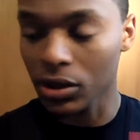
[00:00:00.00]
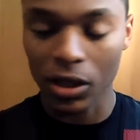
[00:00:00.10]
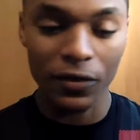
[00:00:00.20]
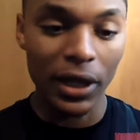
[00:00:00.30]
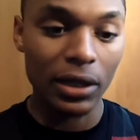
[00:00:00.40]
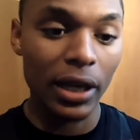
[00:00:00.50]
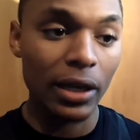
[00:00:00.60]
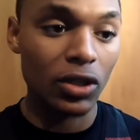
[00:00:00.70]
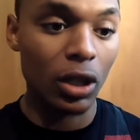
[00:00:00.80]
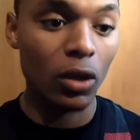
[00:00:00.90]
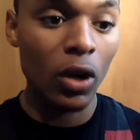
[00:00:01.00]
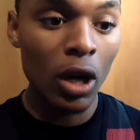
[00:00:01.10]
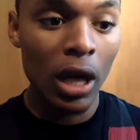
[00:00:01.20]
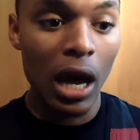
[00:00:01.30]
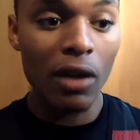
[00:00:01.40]
and stuff like that. So
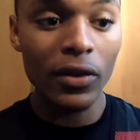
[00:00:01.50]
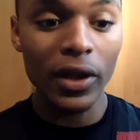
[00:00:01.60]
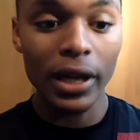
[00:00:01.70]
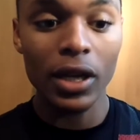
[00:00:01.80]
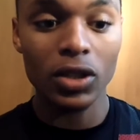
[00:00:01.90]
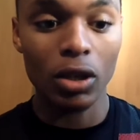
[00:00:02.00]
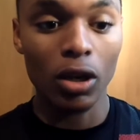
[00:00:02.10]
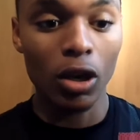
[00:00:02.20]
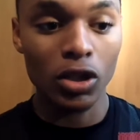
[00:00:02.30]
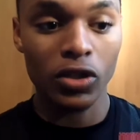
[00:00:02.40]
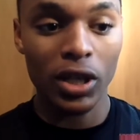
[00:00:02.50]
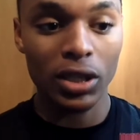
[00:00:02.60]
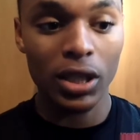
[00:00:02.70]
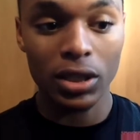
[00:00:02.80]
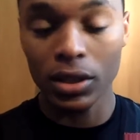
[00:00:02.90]
everything is all
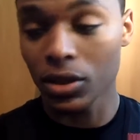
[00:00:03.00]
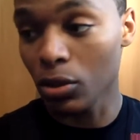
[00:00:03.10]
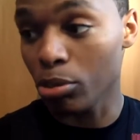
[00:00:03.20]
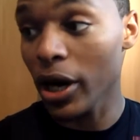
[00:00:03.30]
translation to